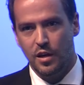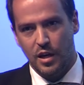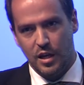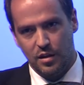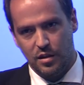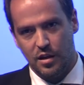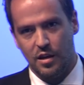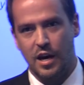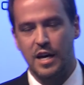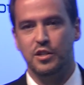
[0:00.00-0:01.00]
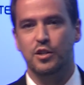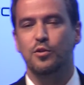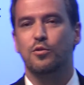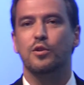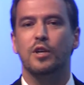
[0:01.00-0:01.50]
and ask
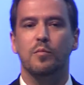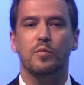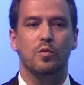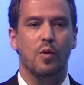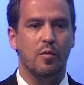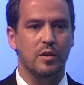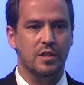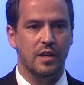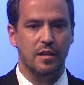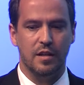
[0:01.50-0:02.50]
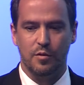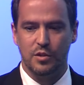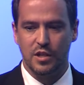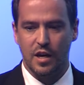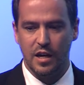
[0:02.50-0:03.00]
you to come to our stand
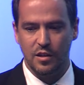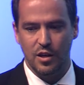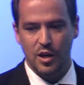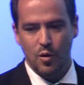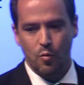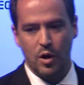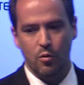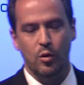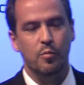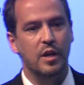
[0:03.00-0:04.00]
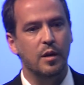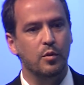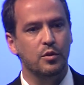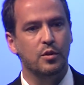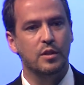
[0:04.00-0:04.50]
outside, where we'll be
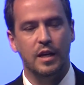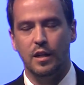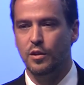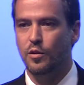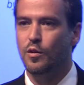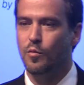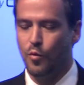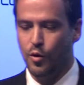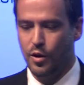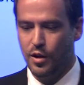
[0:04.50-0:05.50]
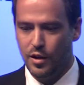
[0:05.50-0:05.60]
able to tell you more